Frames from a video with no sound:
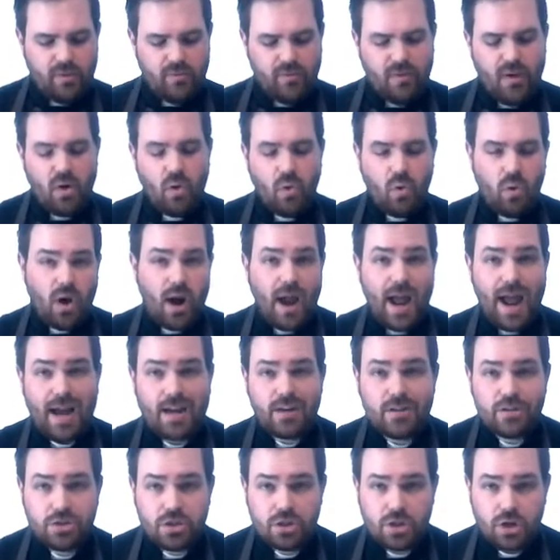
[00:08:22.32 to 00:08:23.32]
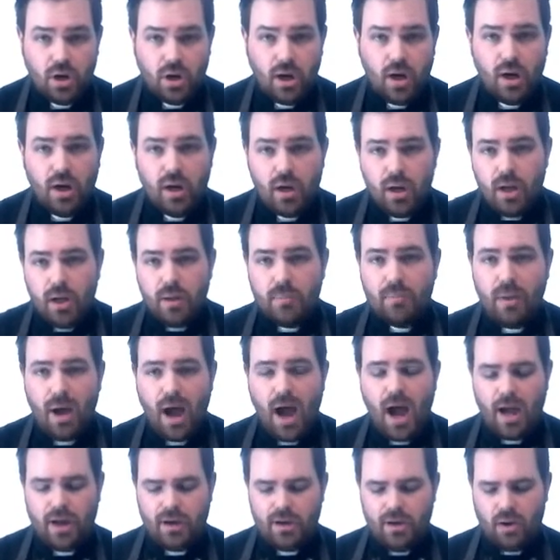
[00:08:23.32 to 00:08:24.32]
or extra
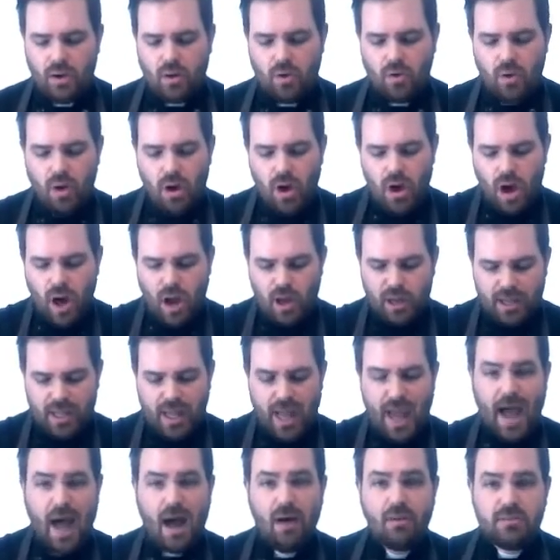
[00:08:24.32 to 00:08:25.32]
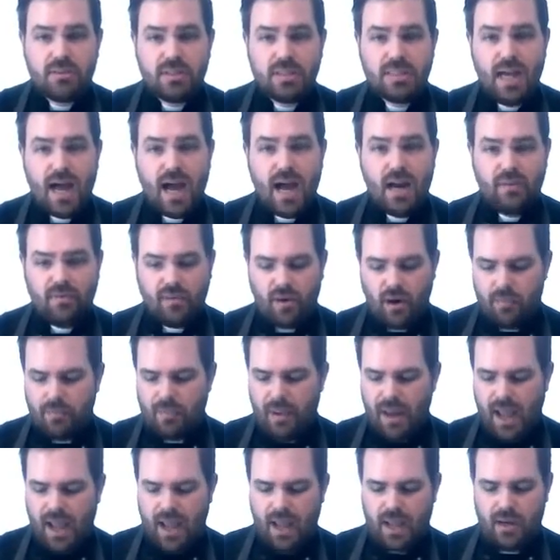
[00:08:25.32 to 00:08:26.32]
pie dough on the outside of our
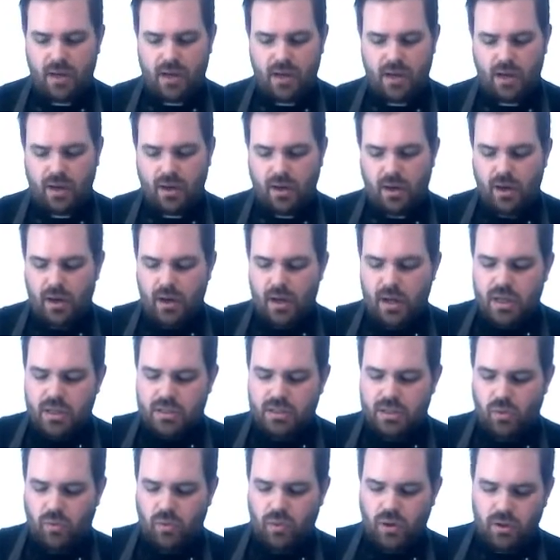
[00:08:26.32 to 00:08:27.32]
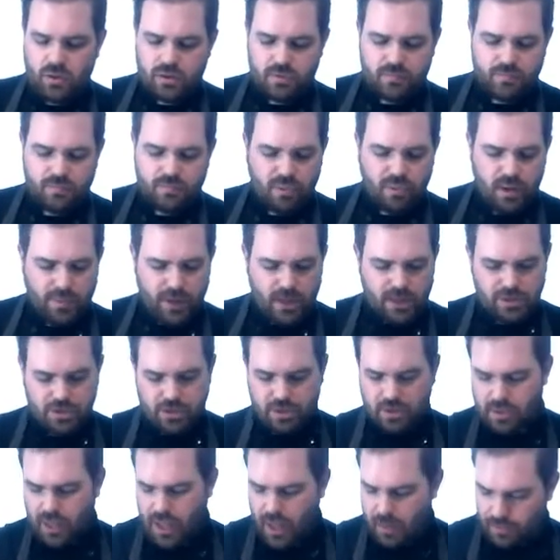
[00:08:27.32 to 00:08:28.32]
pan here. So we're pretty much to
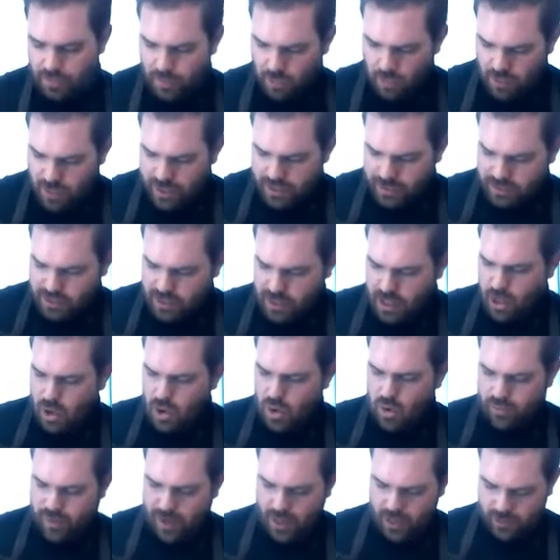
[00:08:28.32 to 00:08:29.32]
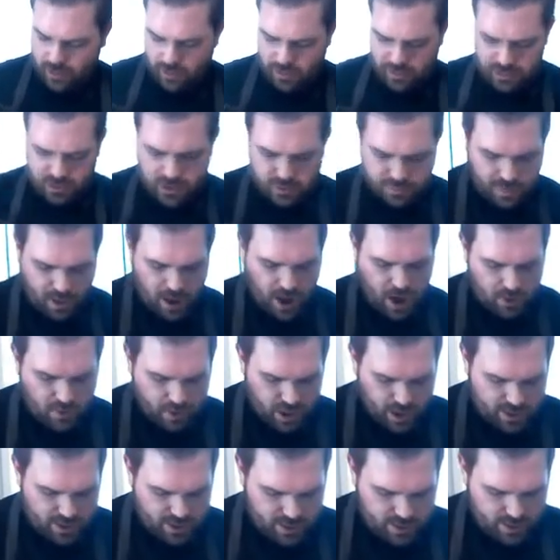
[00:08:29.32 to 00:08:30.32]
that point. Got a little spot right
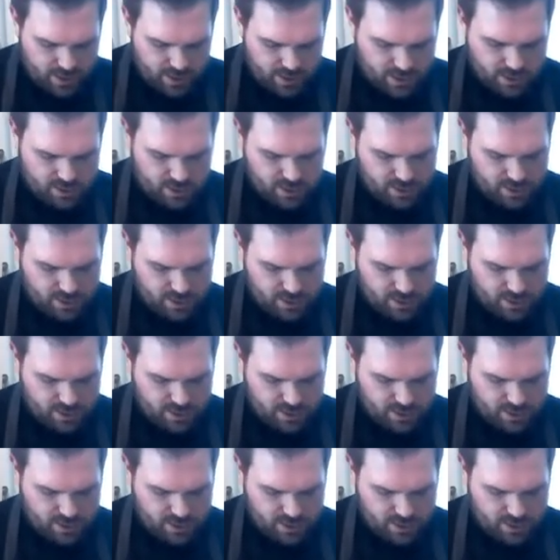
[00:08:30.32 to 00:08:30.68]
here.